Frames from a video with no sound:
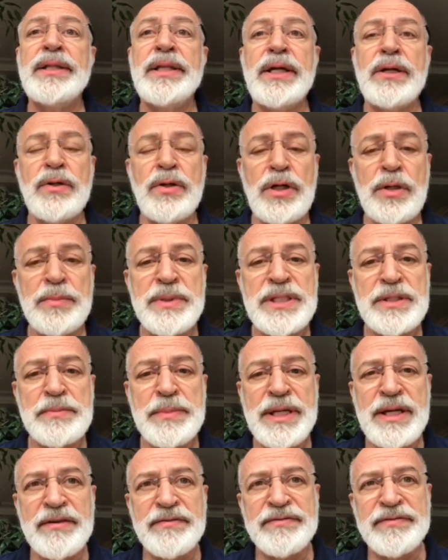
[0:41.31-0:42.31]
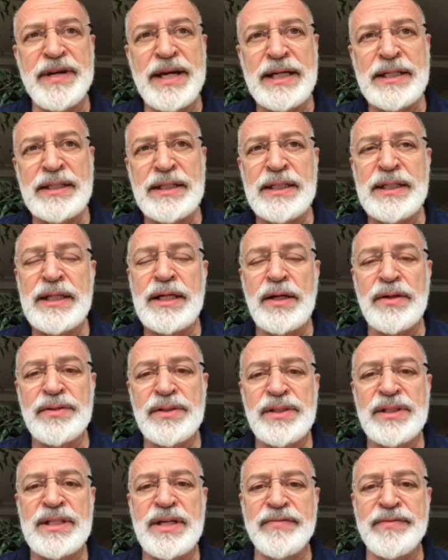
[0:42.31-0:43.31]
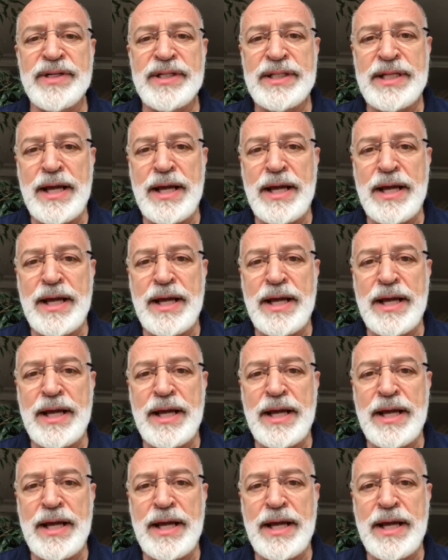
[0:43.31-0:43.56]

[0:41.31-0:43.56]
the economy is being affected, causing severe